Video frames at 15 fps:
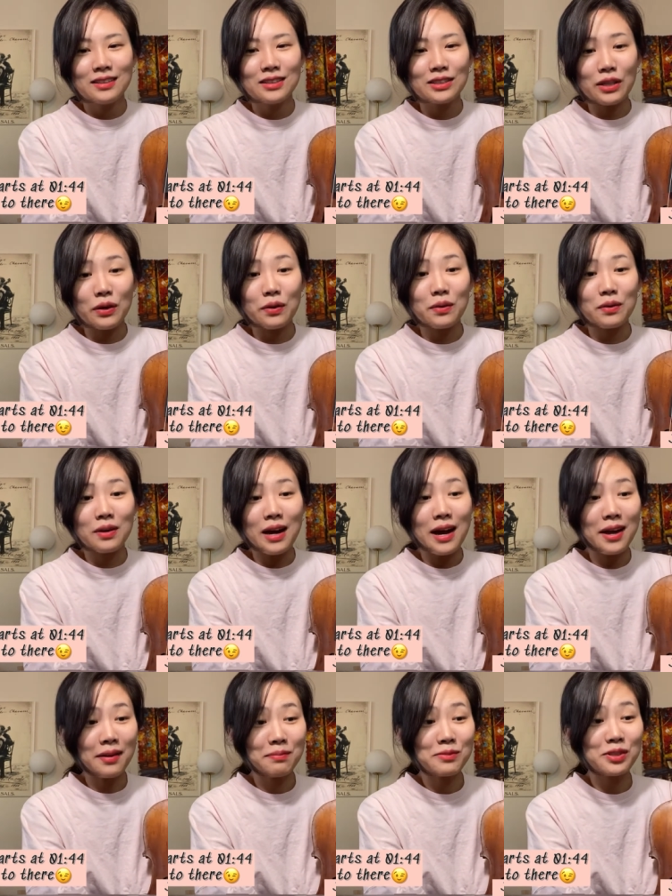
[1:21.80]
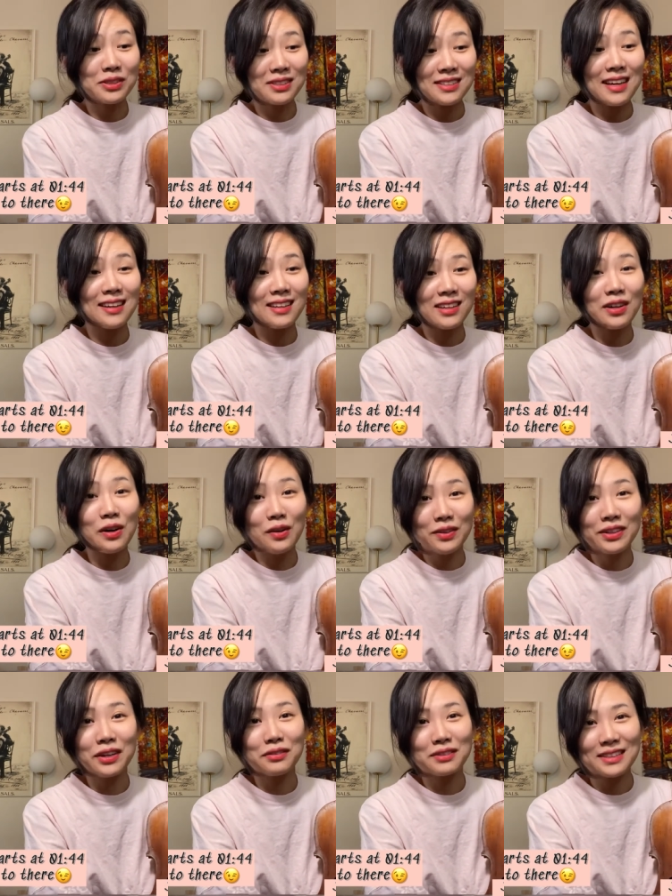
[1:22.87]
so I'm just taking all
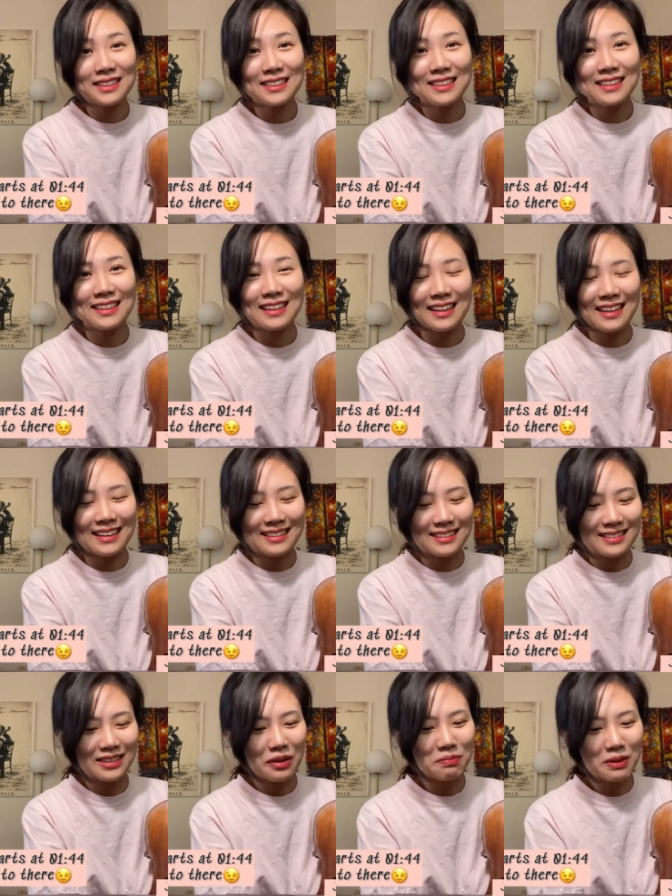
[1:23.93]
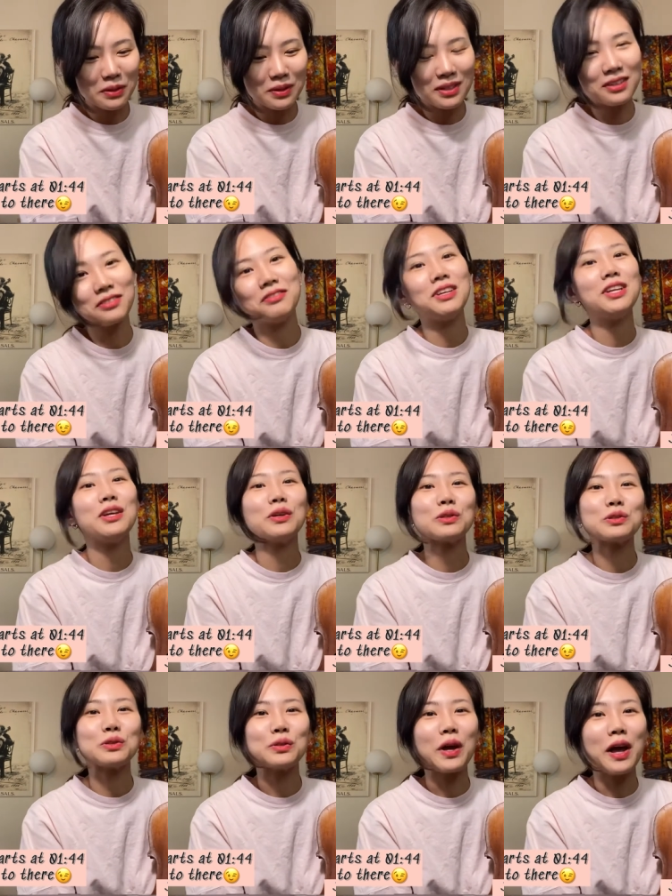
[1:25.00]
the risk and uploading the
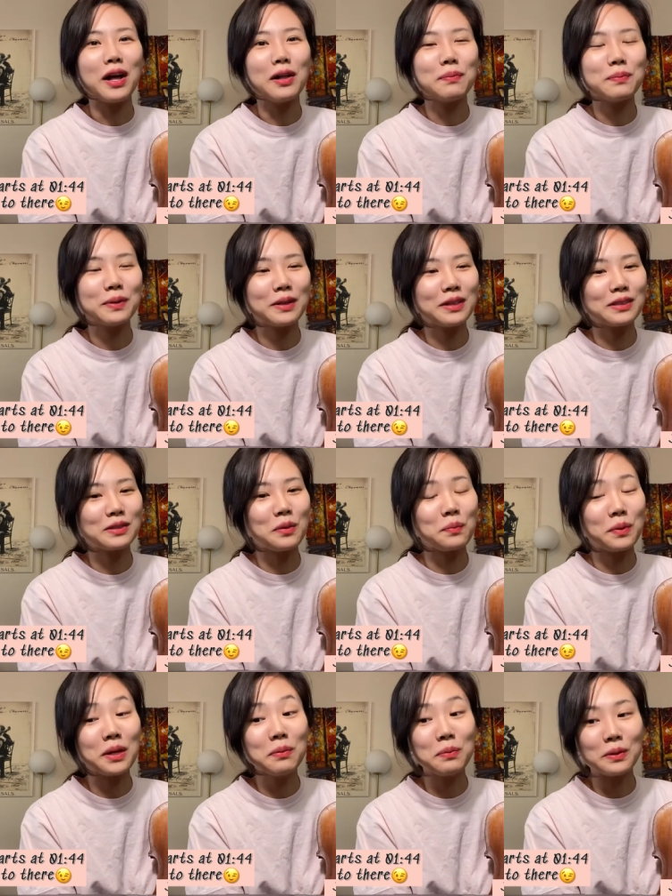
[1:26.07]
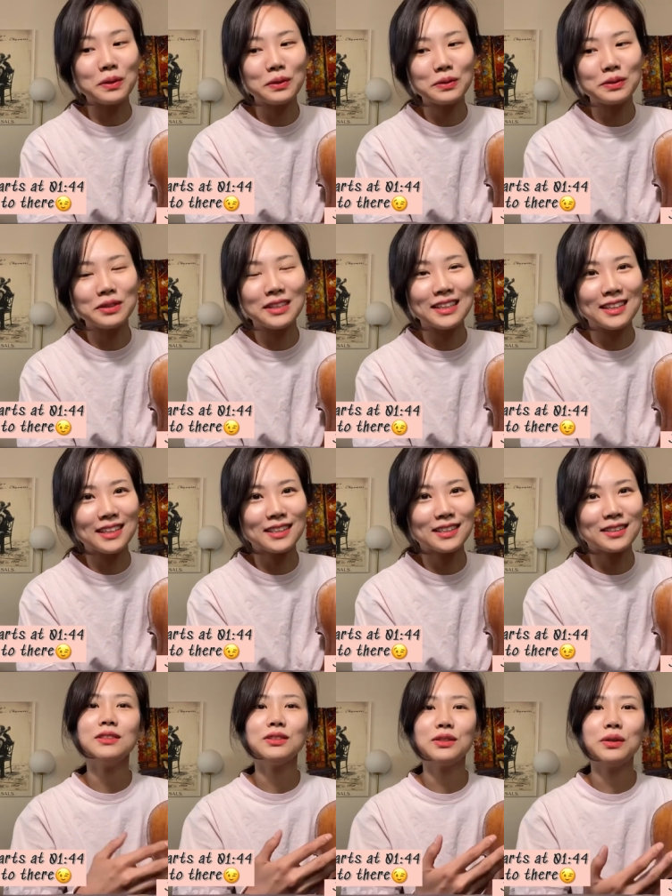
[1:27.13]
videos to help some people who need it.
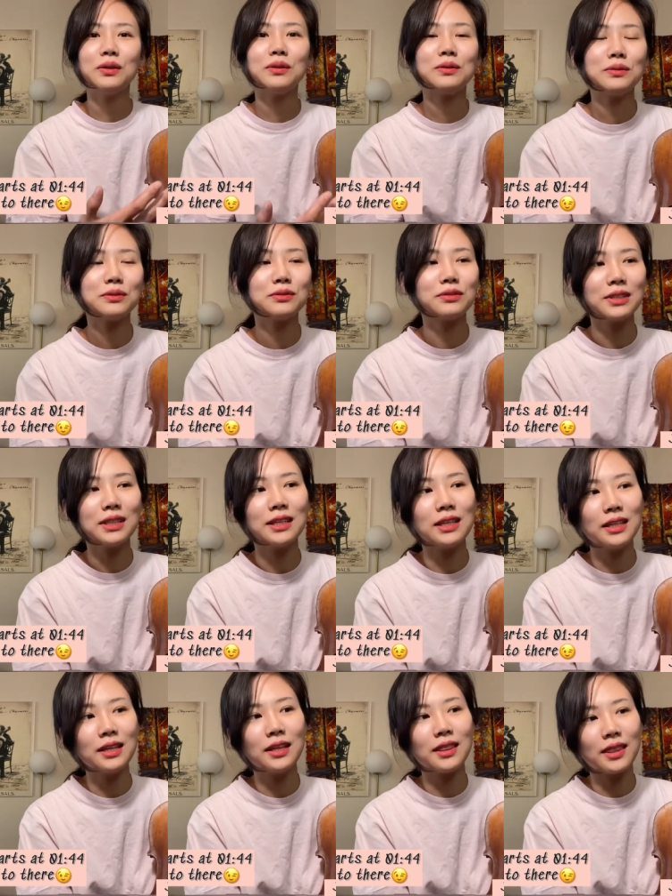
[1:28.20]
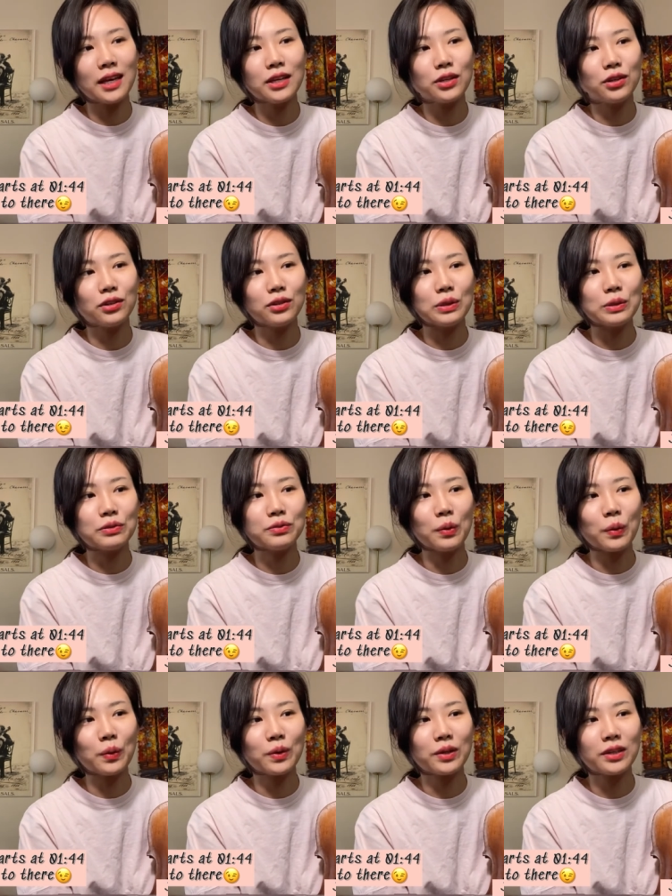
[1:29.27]
So really thank you
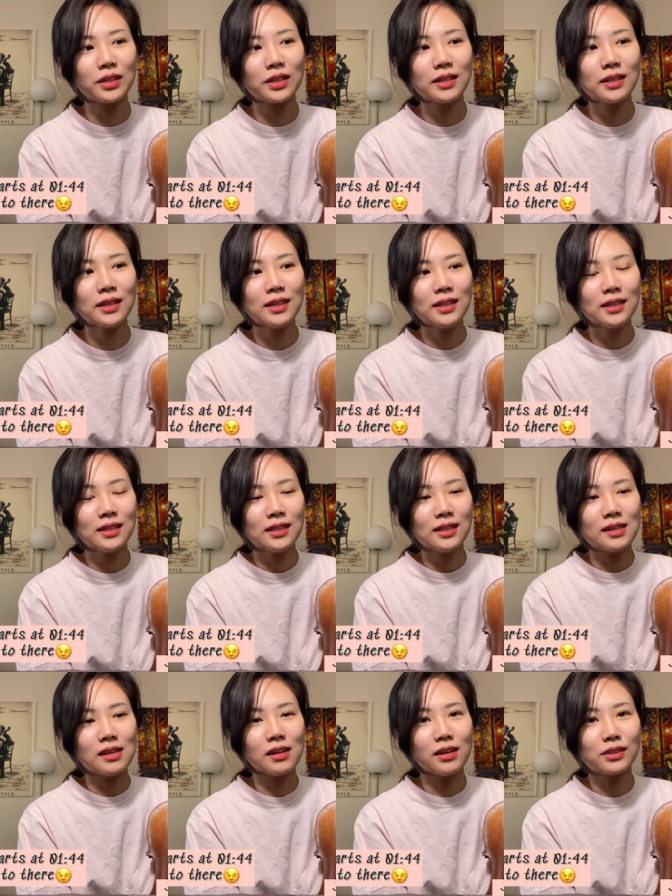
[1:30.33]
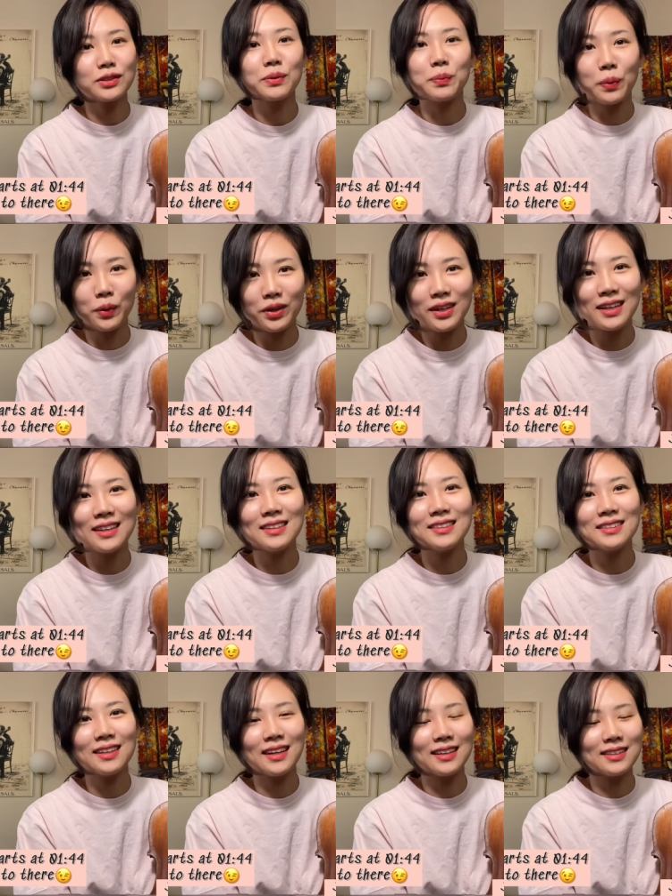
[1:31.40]
for uh,
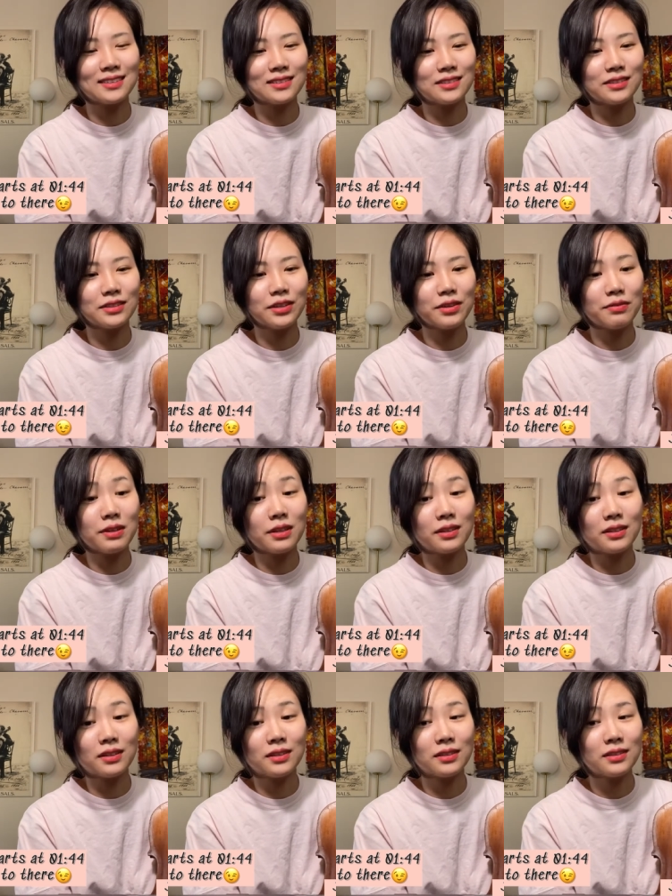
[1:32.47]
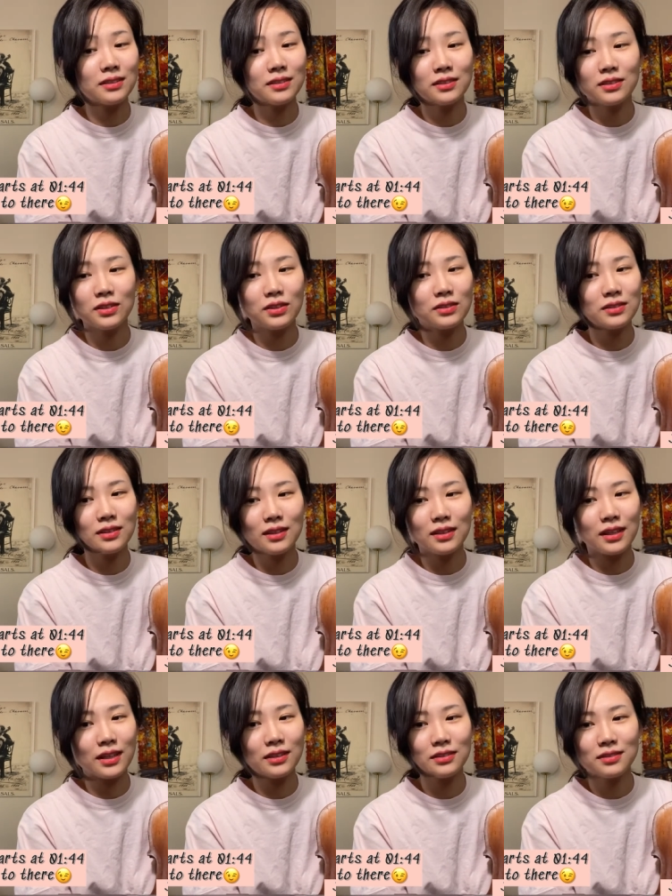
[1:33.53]
supporting and giving
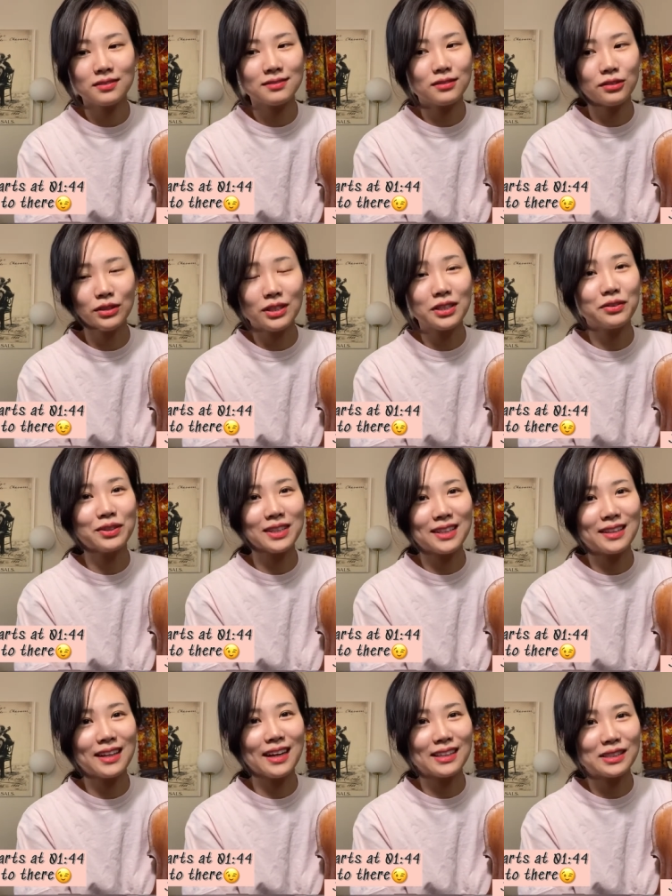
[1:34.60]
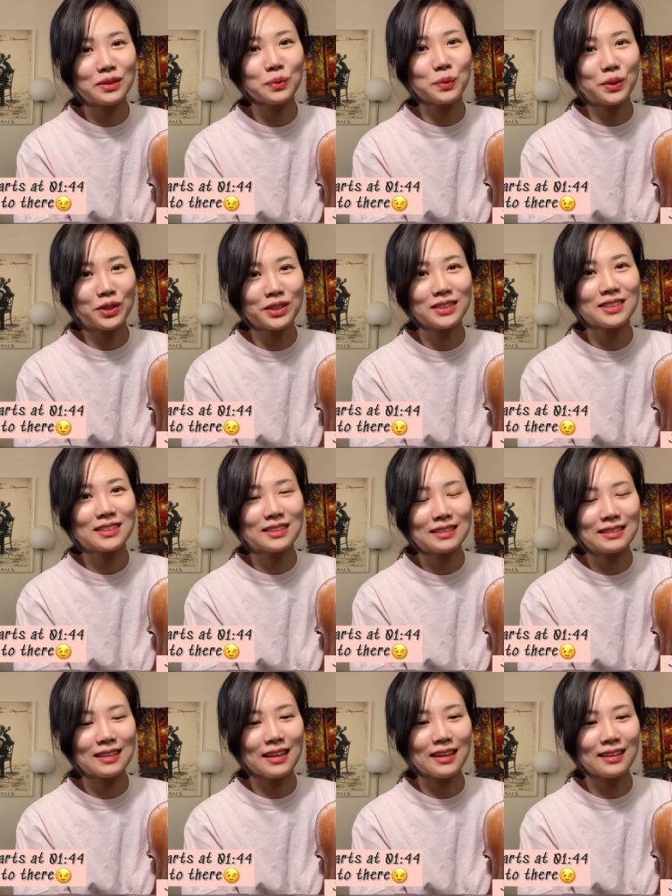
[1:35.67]
like really, really nice words
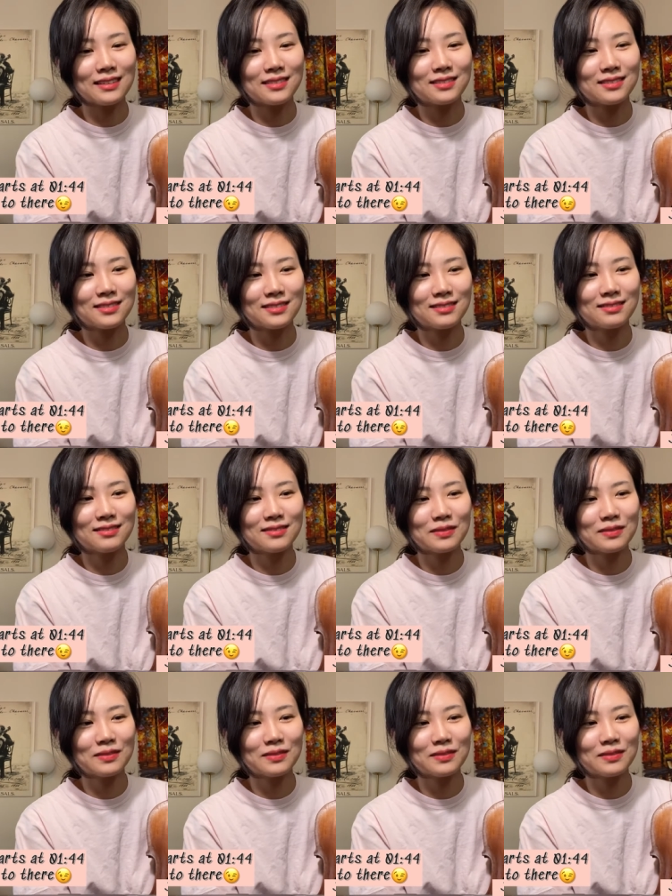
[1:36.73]
and